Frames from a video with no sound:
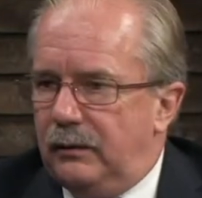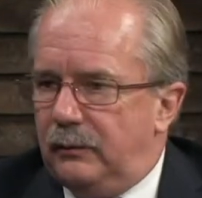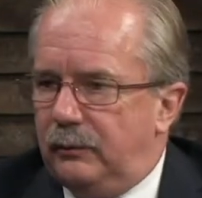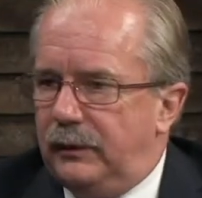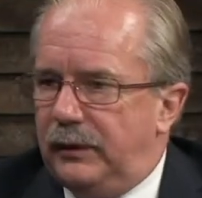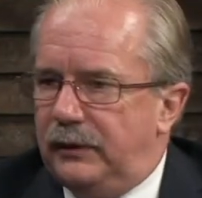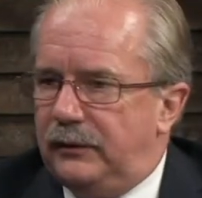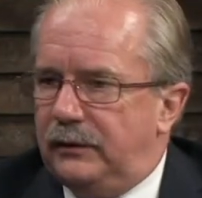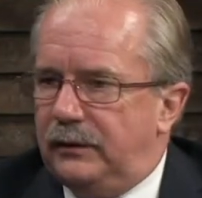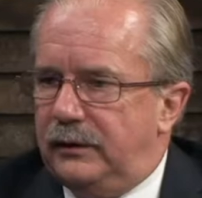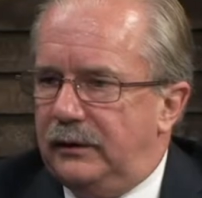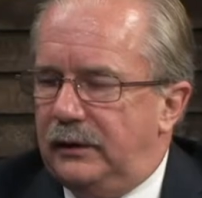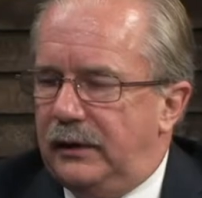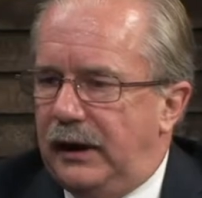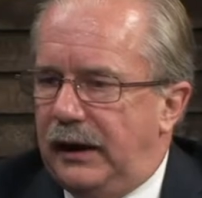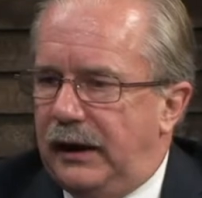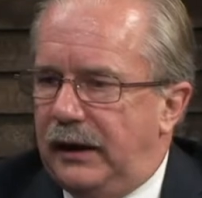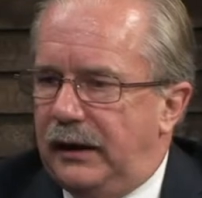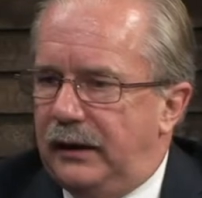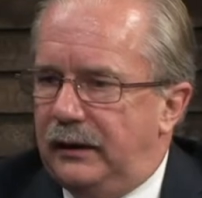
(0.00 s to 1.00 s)
region,
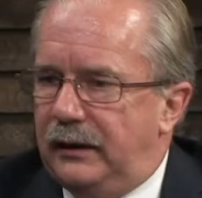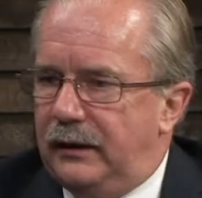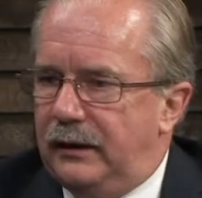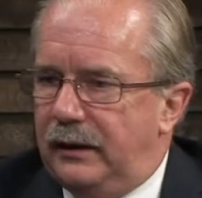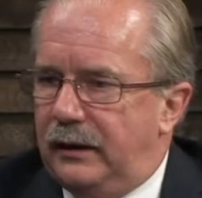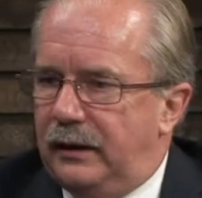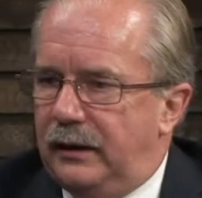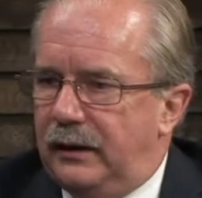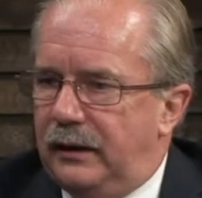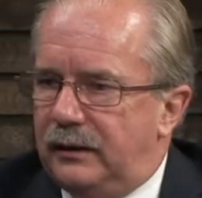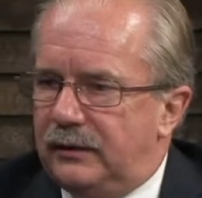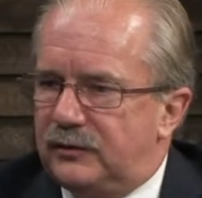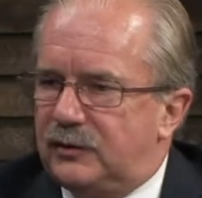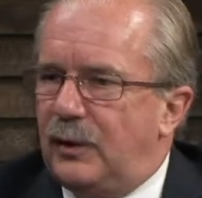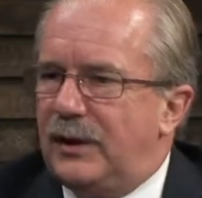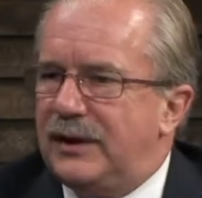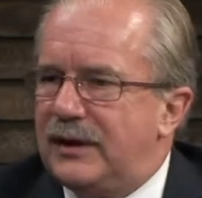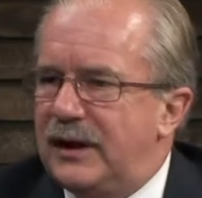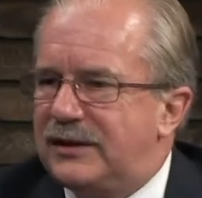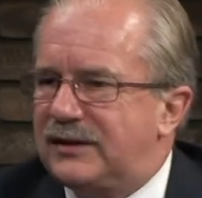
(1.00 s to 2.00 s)
and uh,
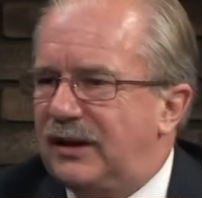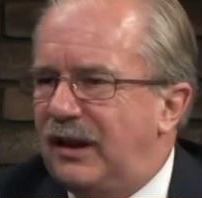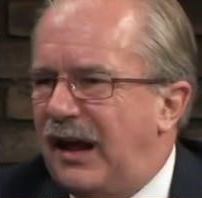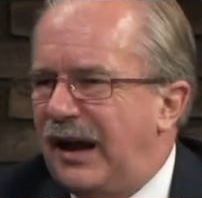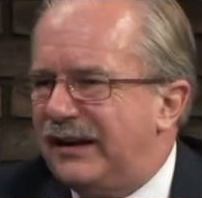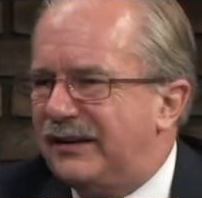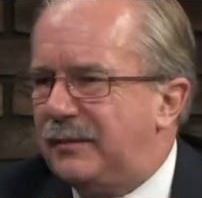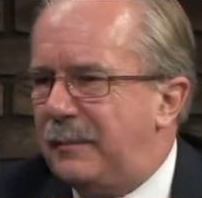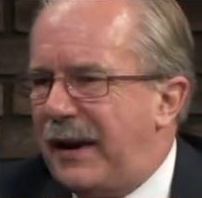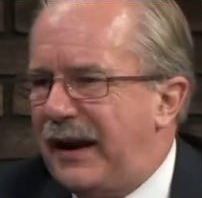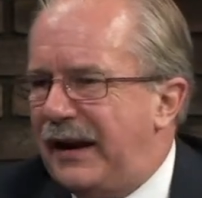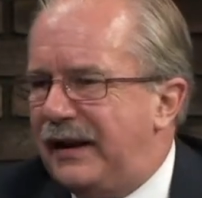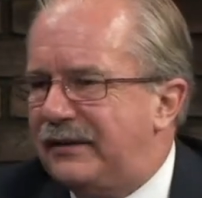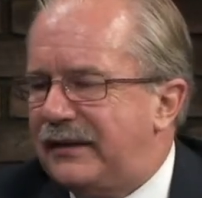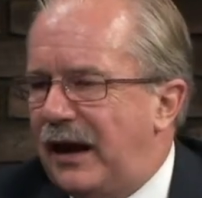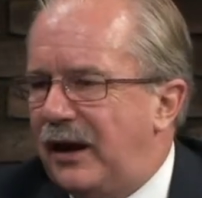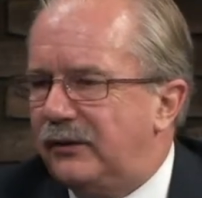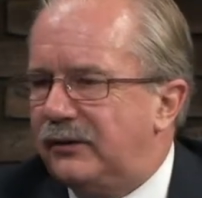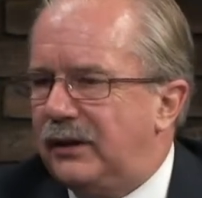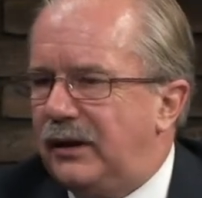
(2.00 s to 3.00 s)
so it, it's a lot. It's about eight
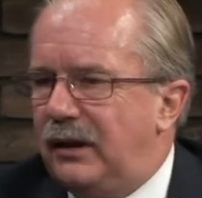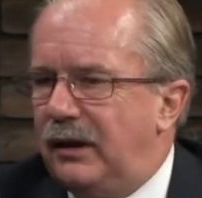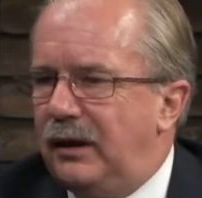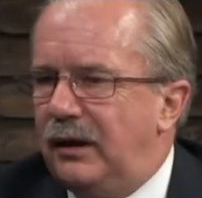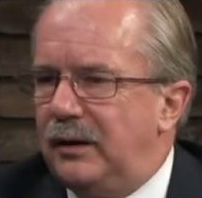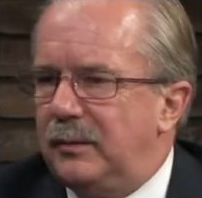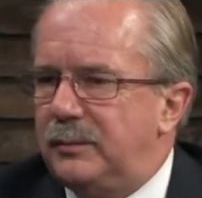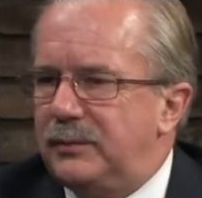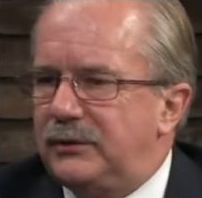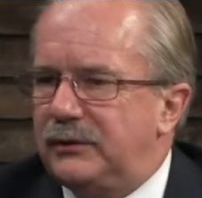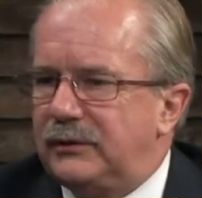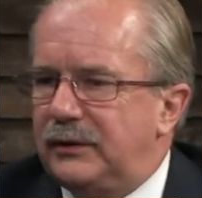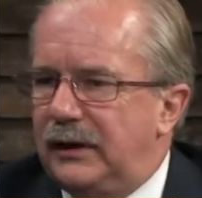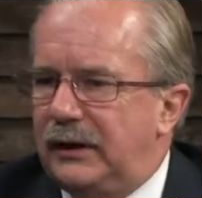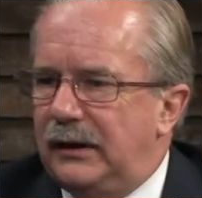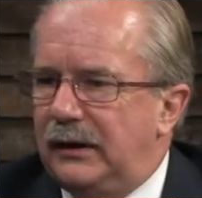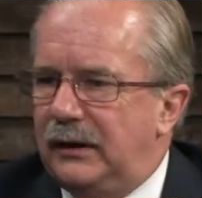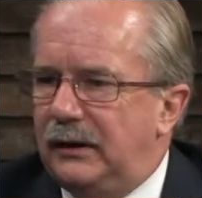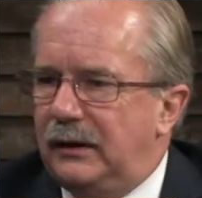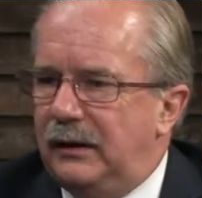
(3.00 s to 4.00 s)
thousand clubs. Mm-hmm.
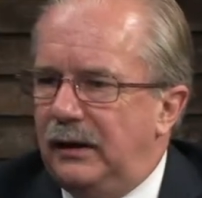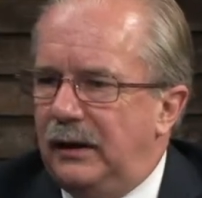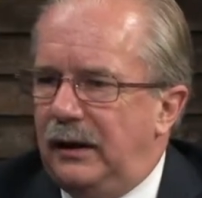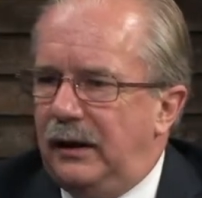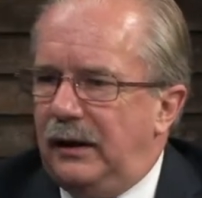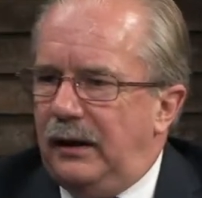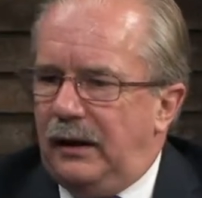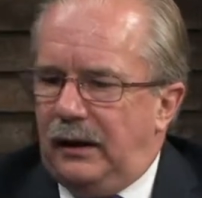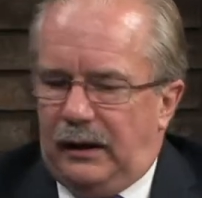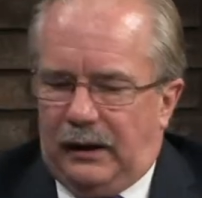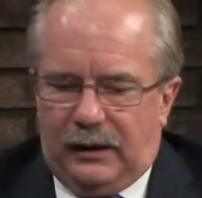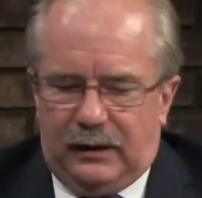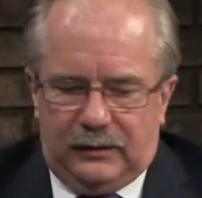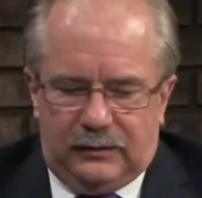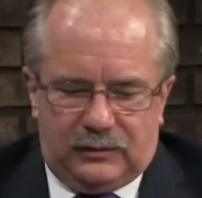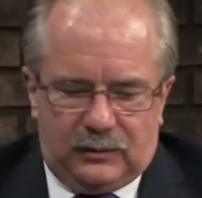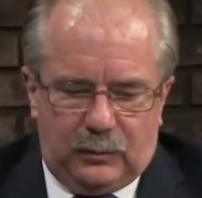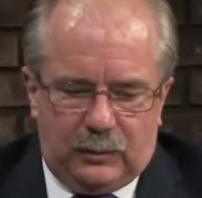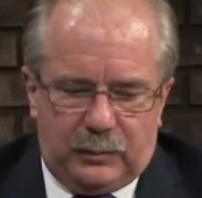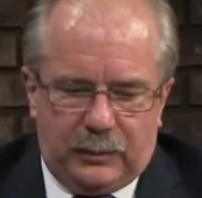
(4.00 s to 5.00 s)
Uh, and
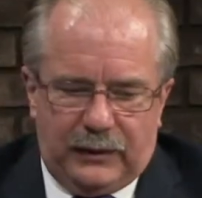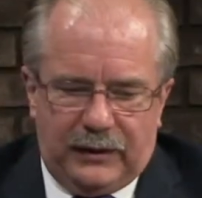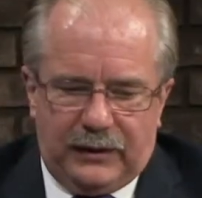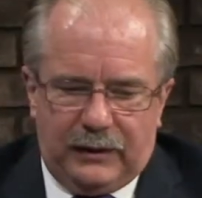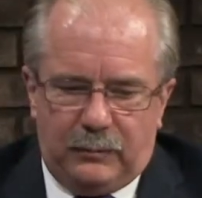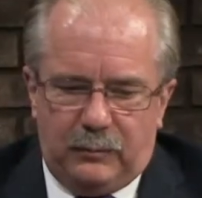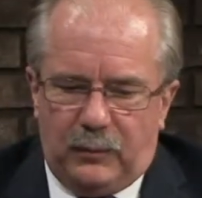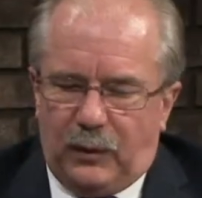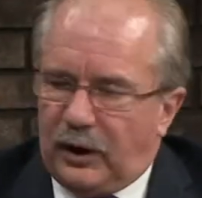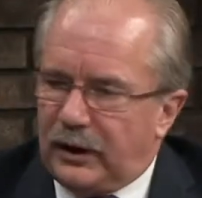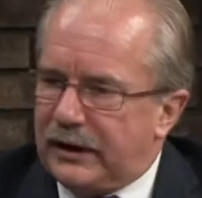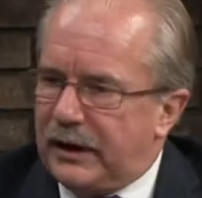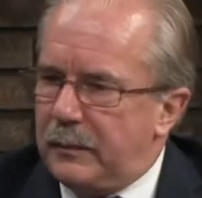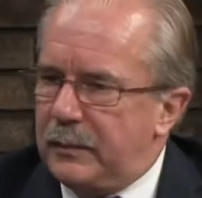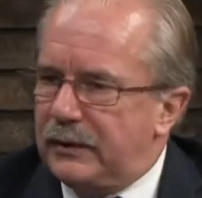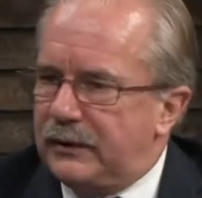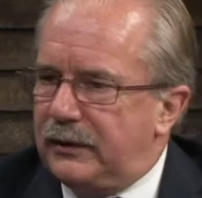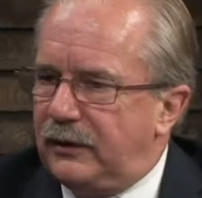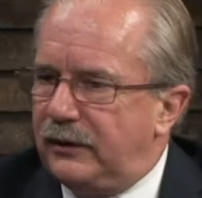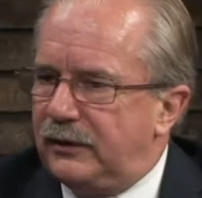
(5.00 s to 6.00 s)
so we're putting the marketing
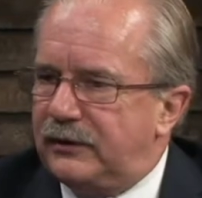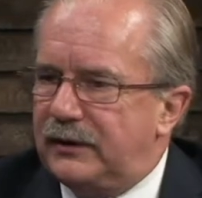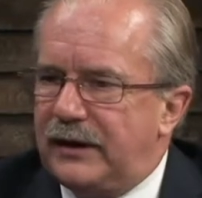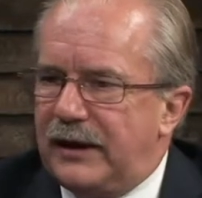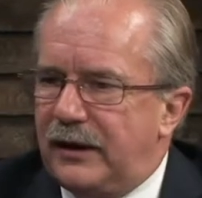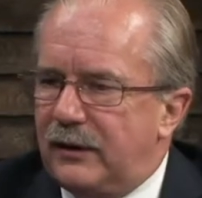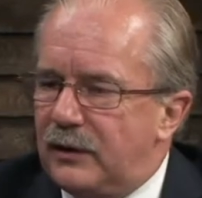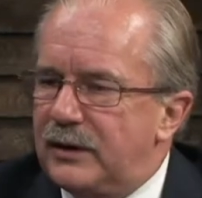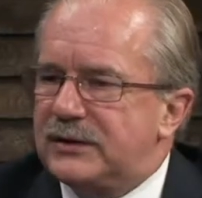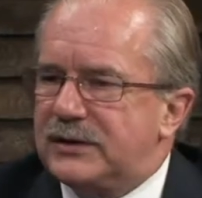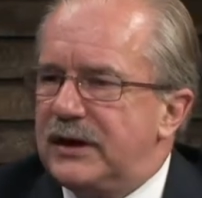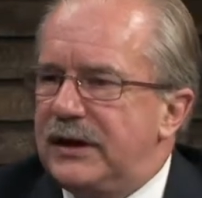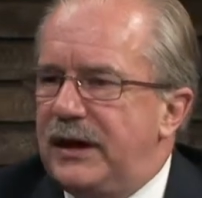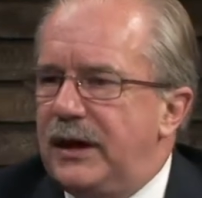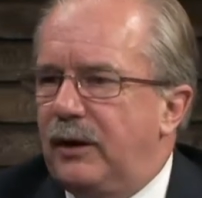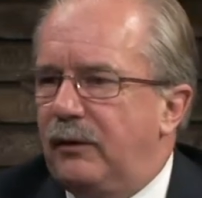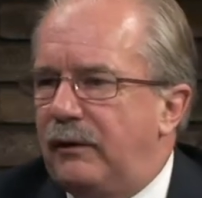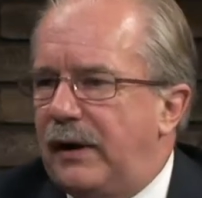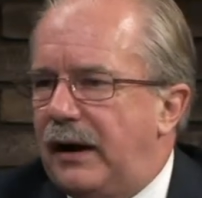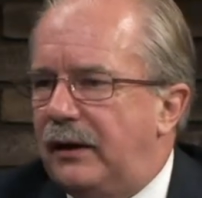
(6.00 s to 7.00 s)
materials together. It's a
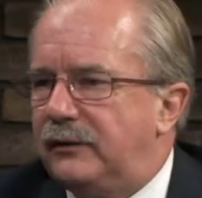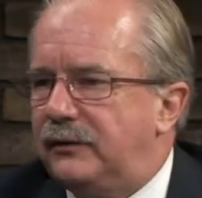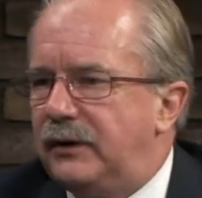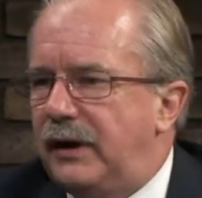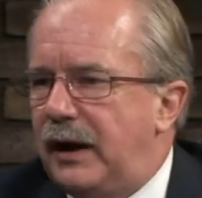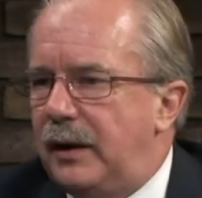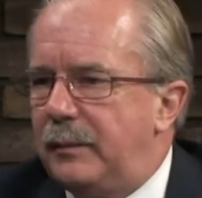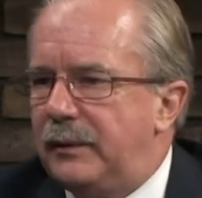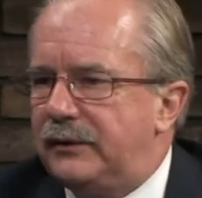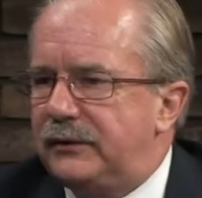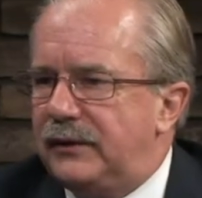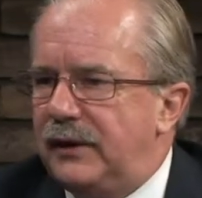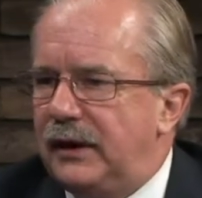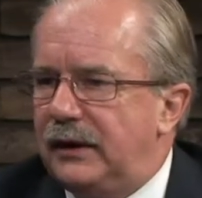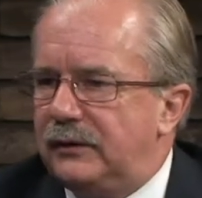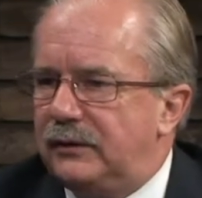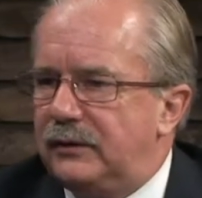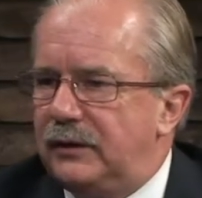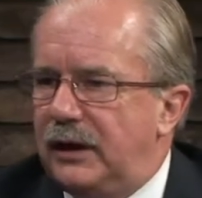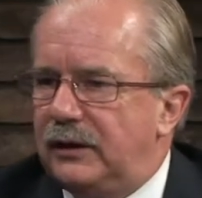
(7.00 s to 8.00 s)
year-round job. It's
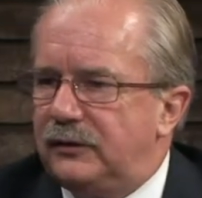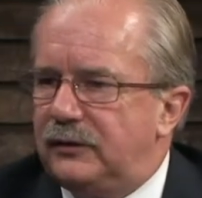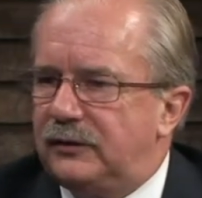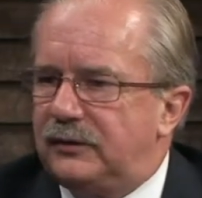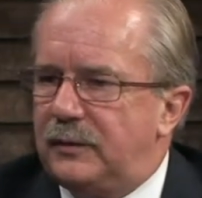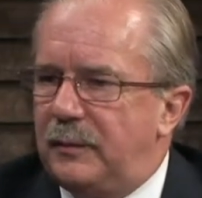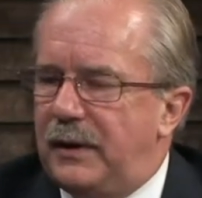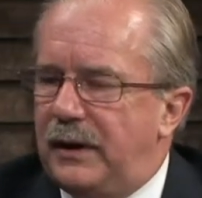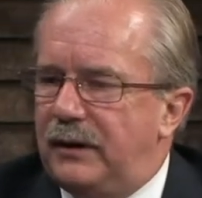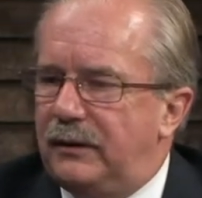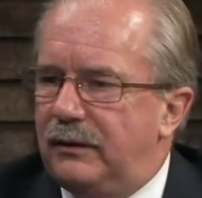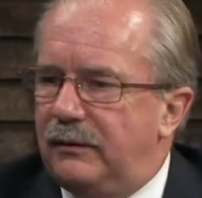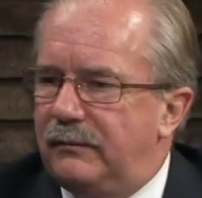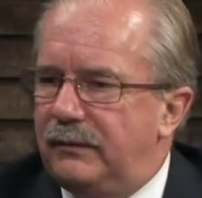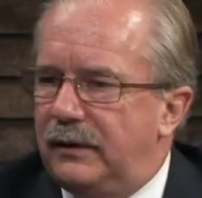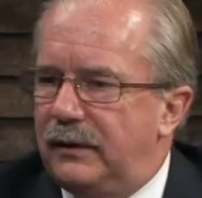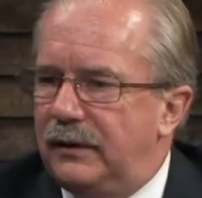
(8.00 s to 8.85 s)
not, not just a matter of